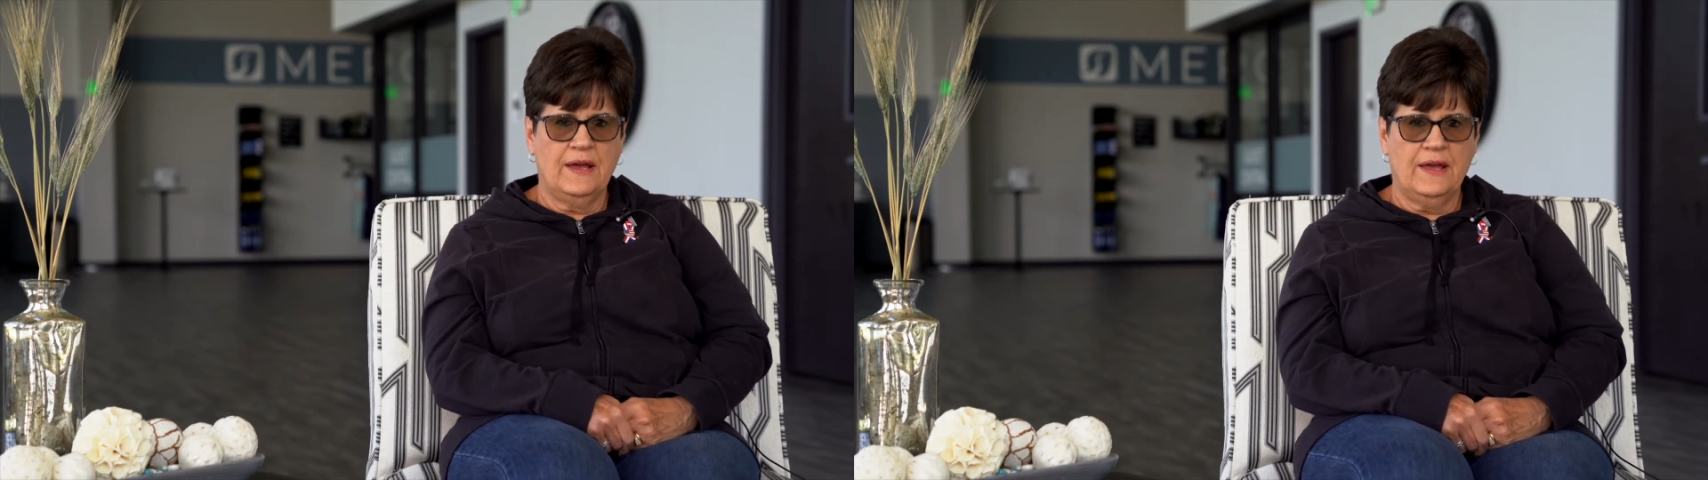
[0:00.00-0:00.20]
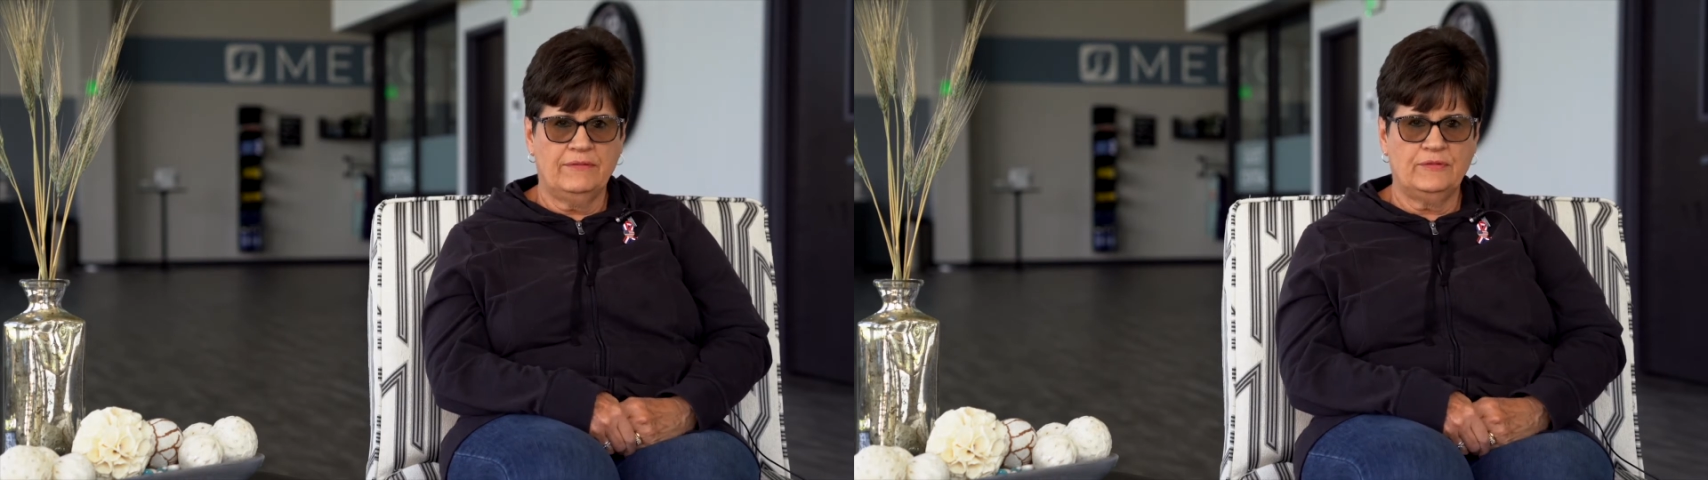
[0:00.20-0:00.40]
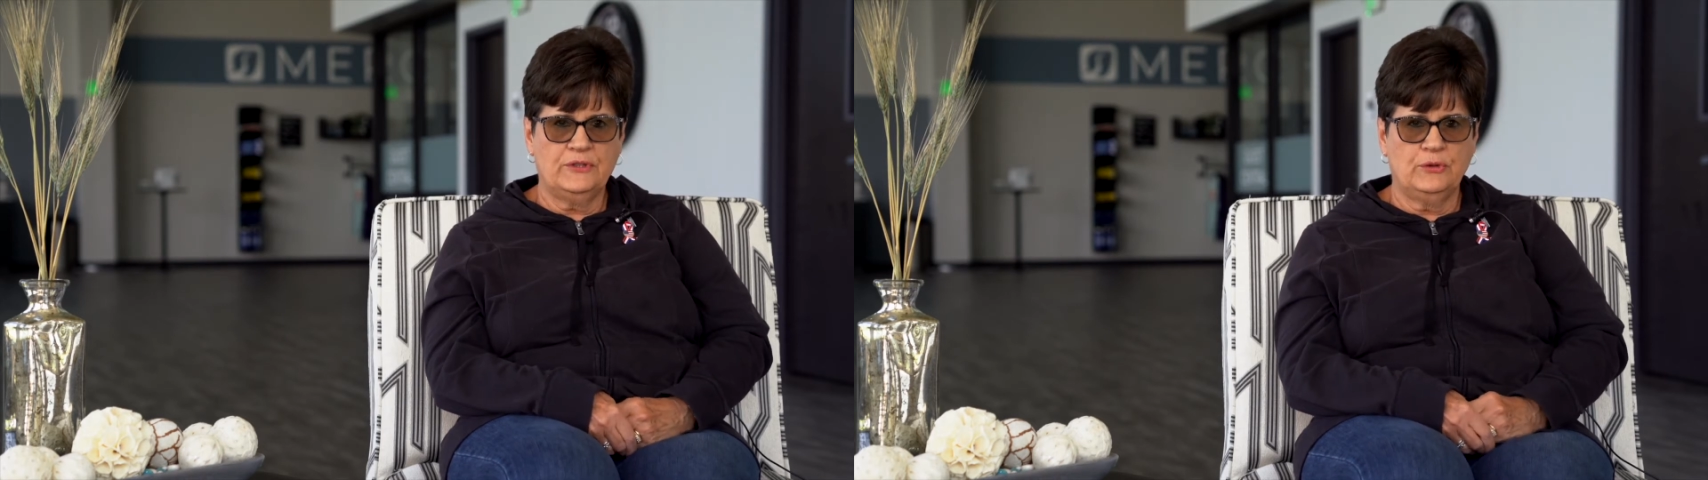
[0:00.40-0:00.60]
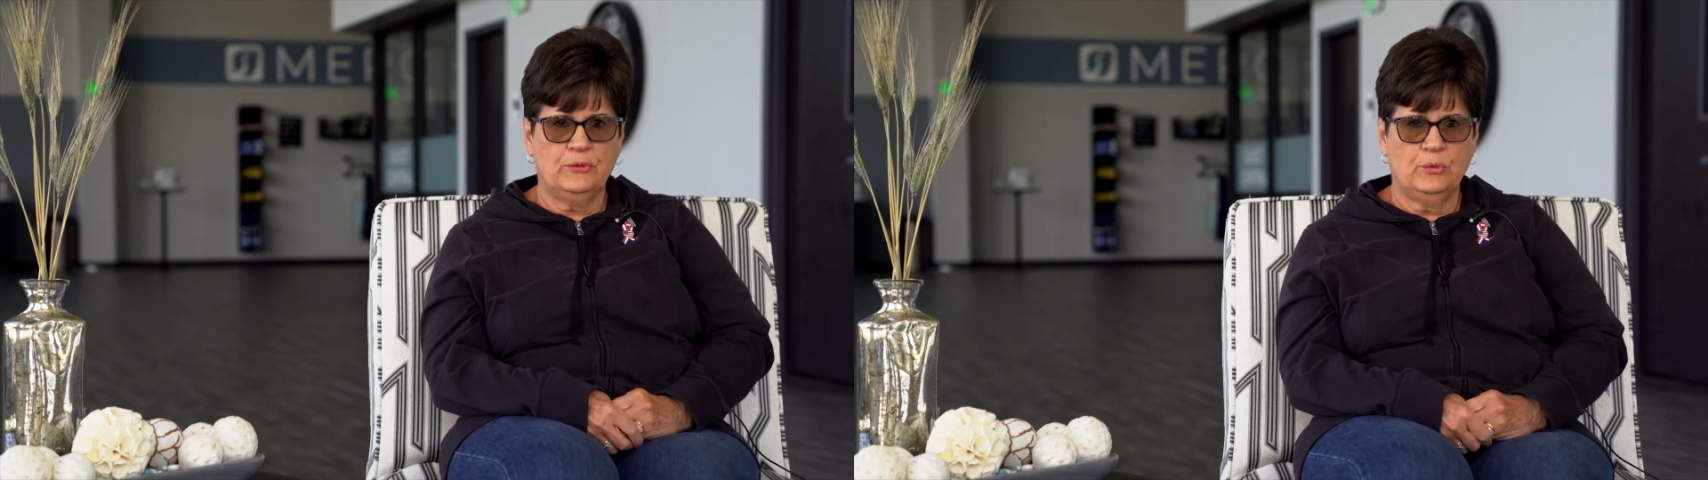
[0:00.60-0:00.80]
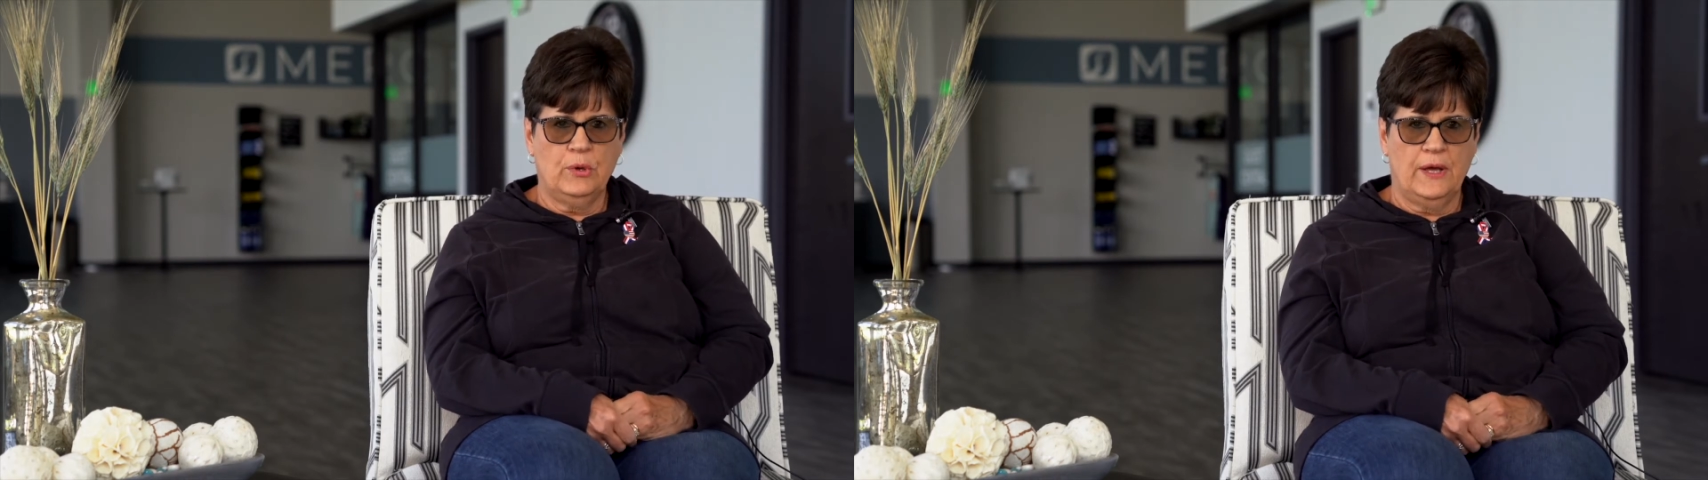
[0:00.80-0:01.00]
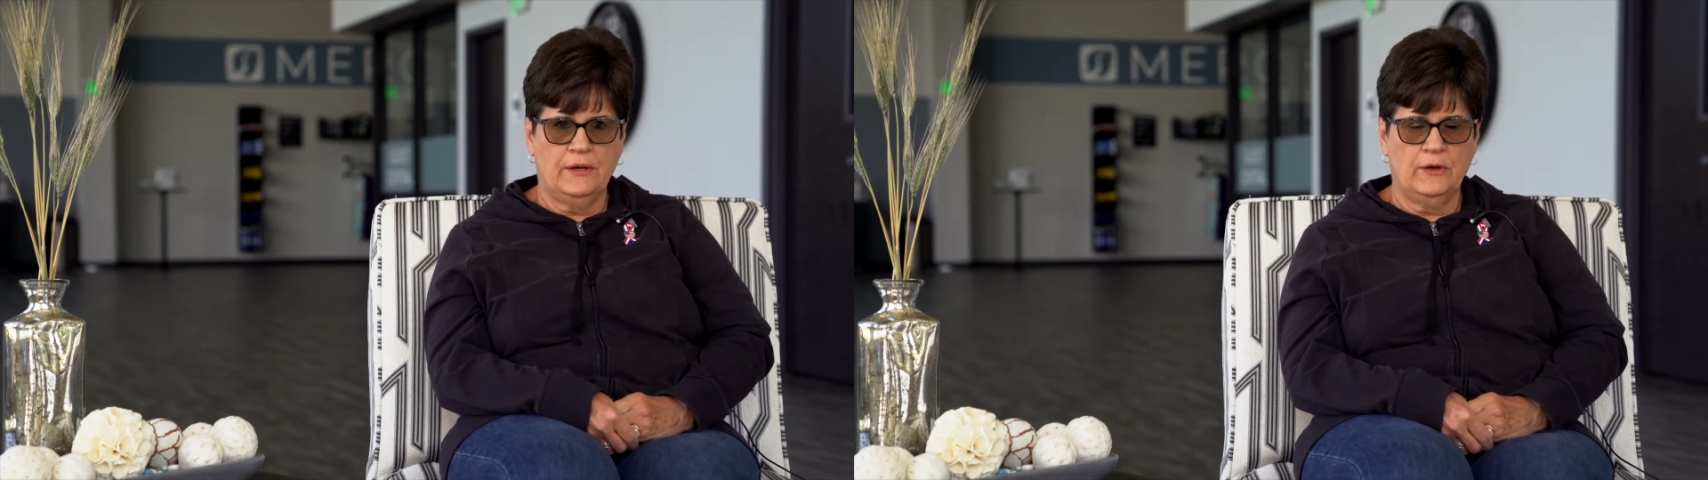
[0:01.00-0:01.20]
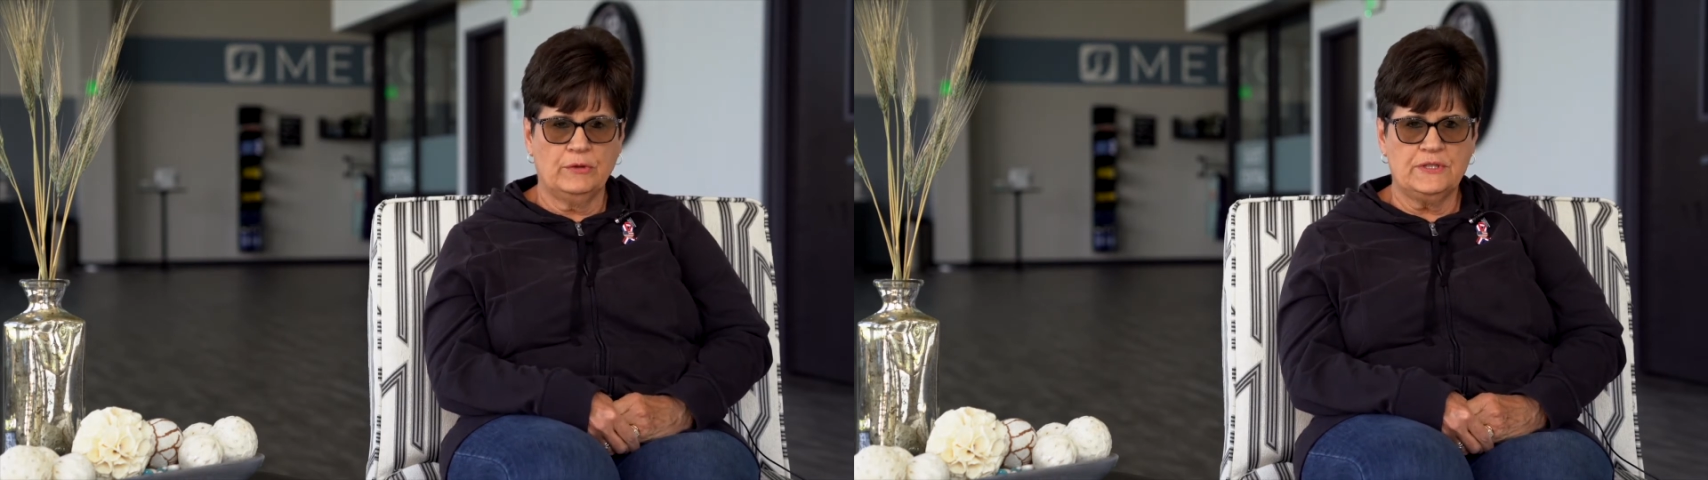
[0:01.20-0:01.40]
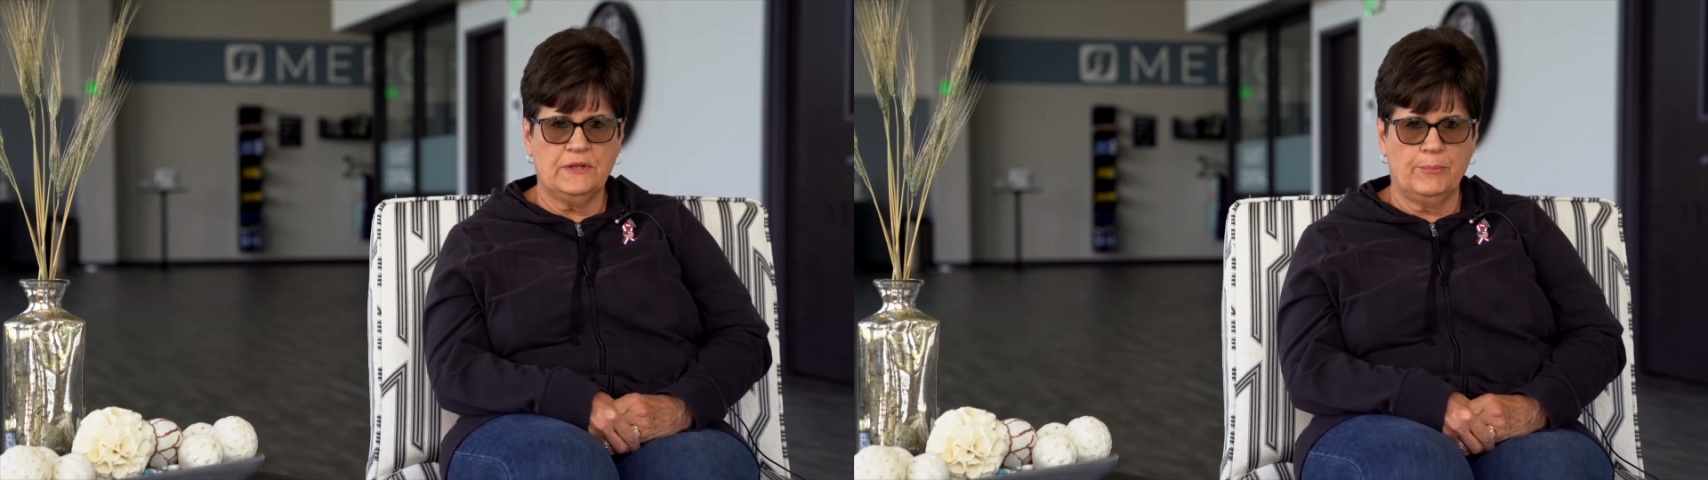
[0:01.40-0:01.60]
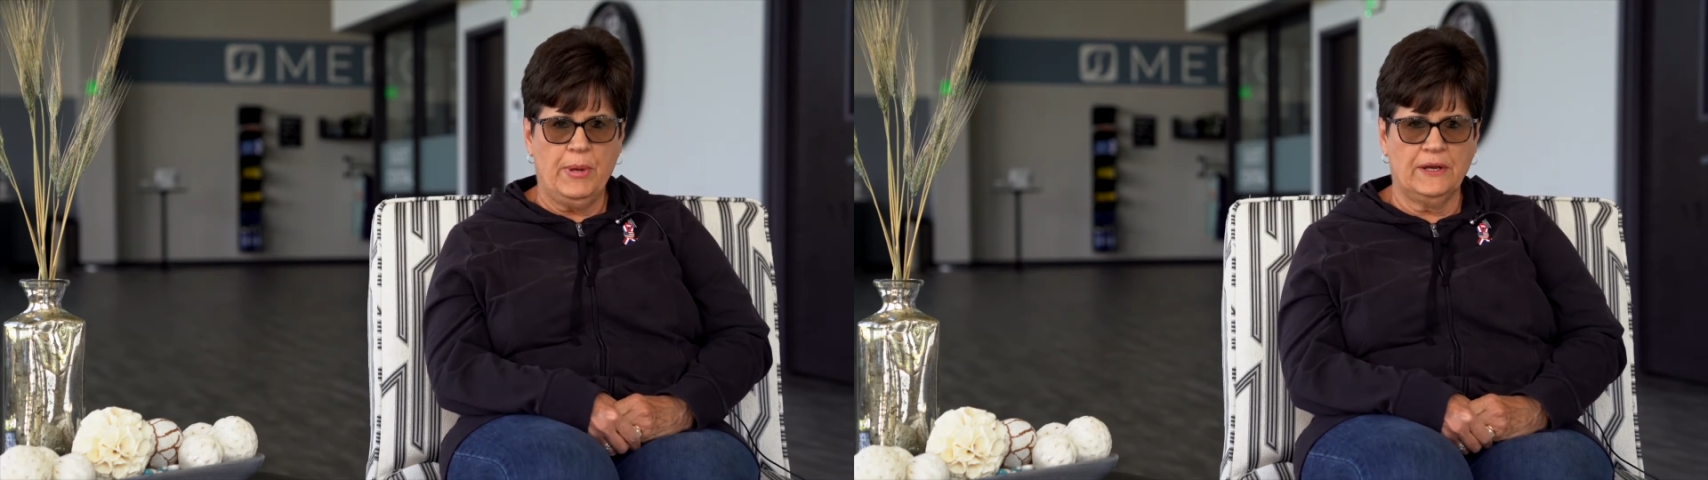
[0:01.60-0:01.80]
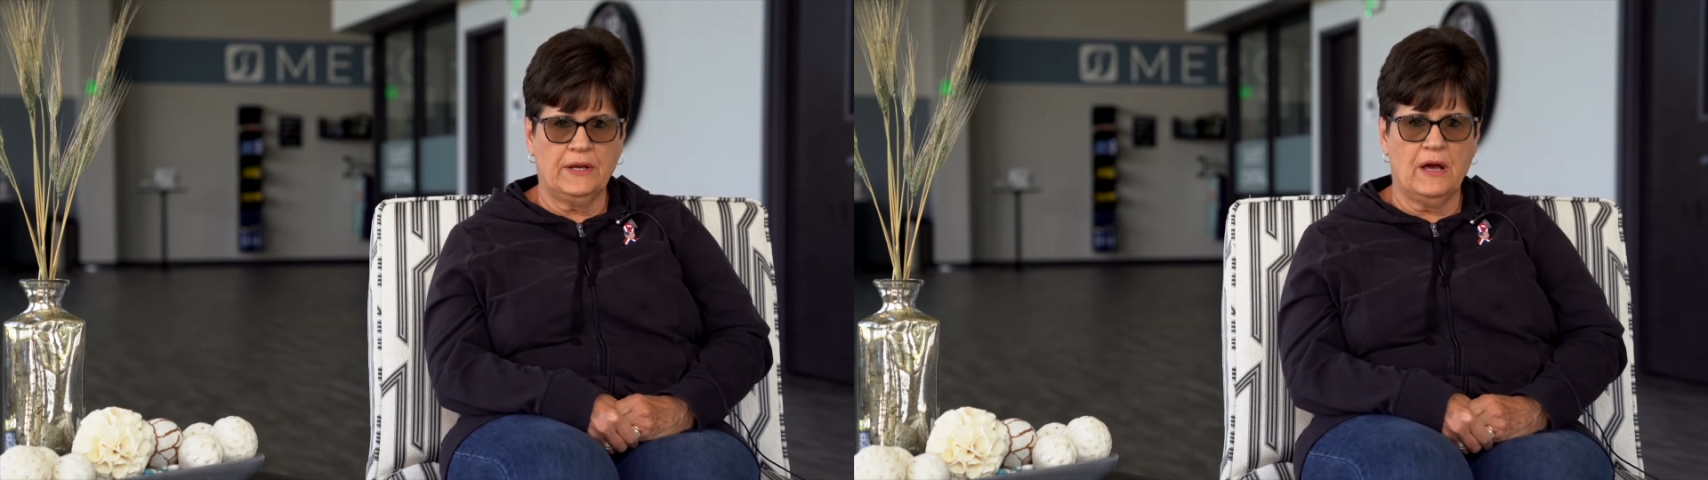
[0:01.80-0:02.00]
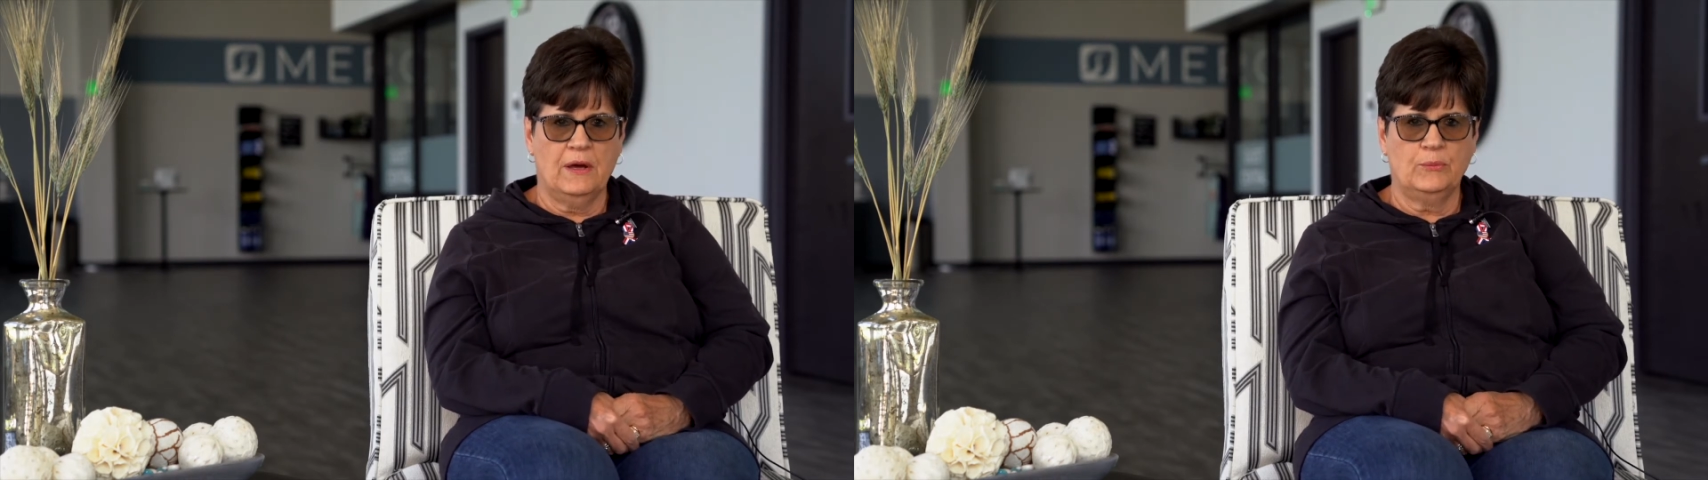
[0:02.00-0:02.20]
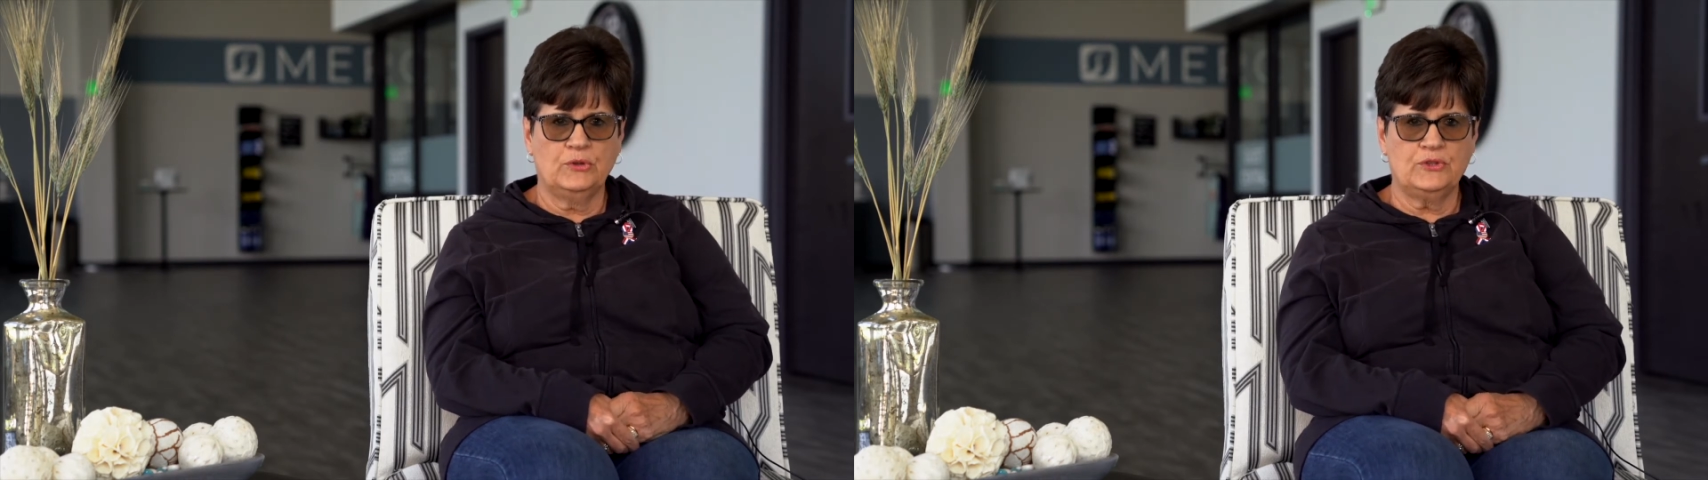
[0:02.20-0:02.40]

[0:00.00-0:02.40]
"I have to head over to the Pentagon.